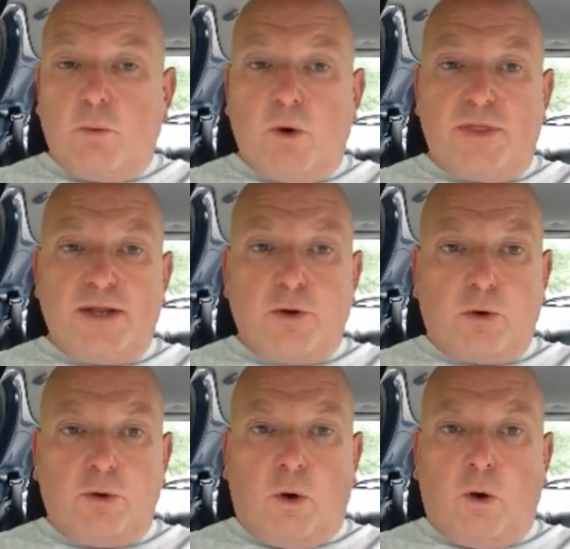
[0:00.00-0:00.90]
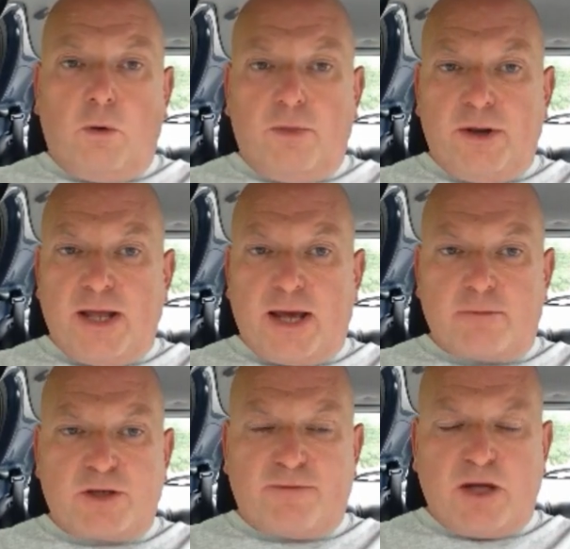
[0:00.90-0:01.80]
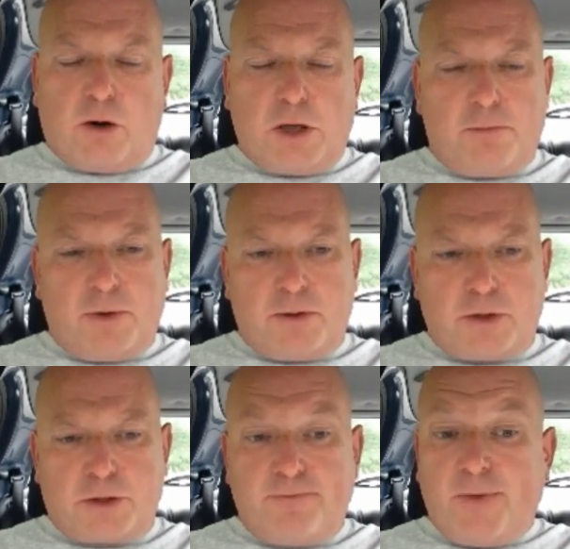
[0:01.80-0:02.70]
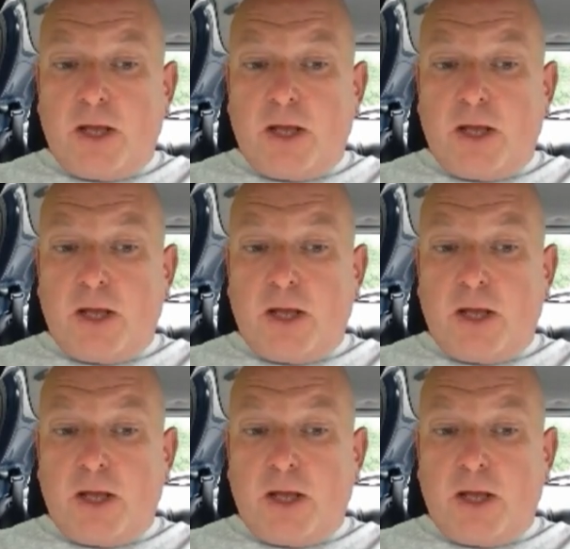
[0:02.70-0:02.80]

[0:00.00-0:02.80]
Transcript: where they don't know the names of the occupants.